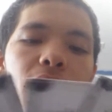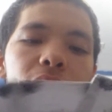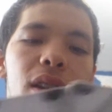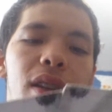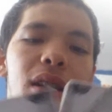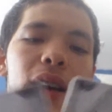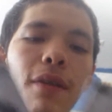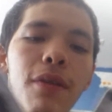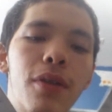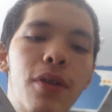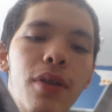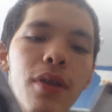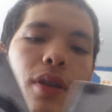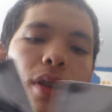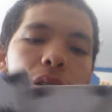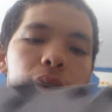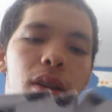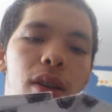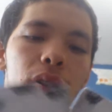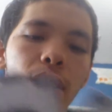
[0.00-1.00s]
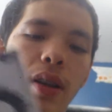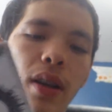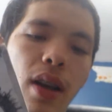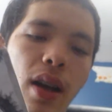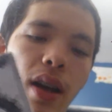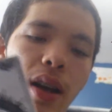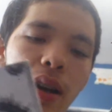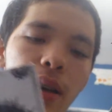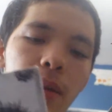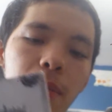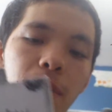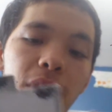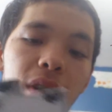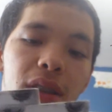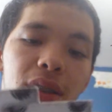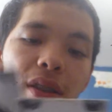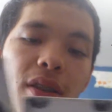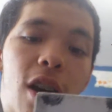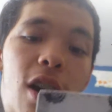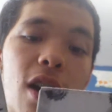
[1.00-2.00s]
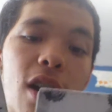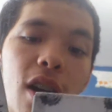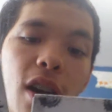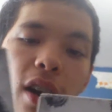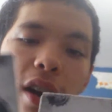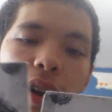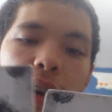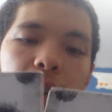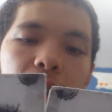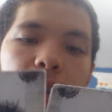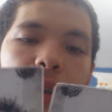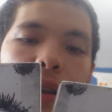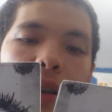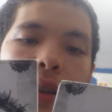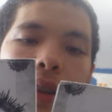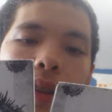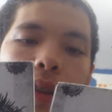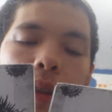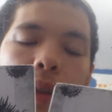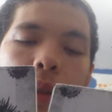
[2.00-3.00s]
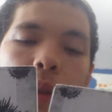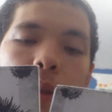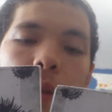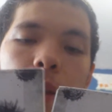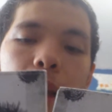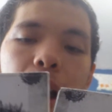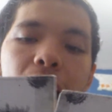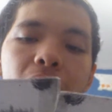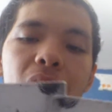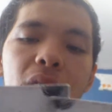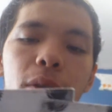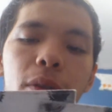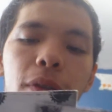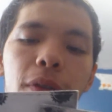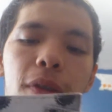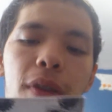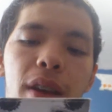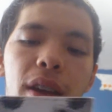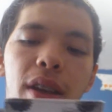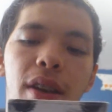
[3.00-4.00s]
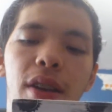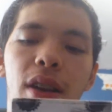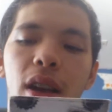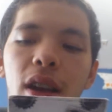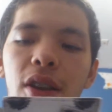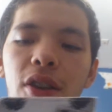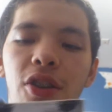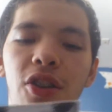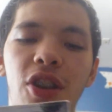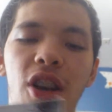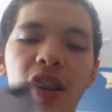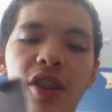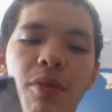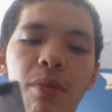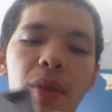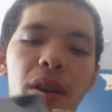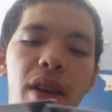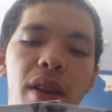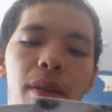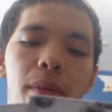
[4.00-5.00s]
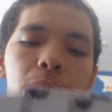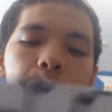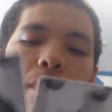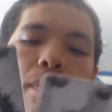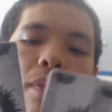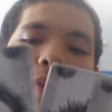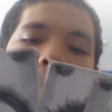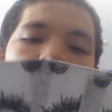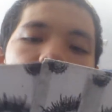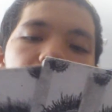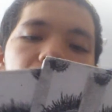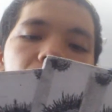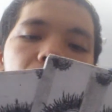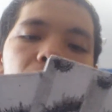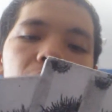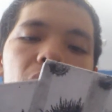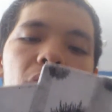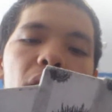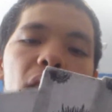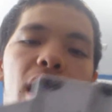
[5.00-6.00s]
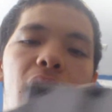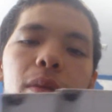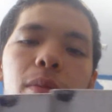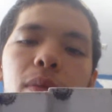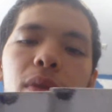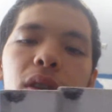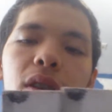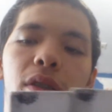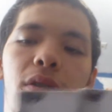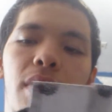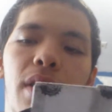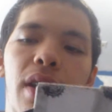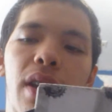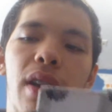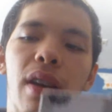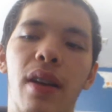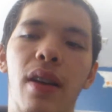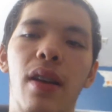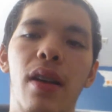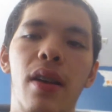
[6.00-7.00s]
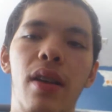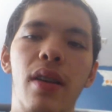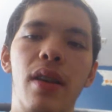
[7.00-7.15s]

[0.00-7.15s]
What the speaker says: The Devil, the Star, the Hierophant, and Judgment. So I'm hearing,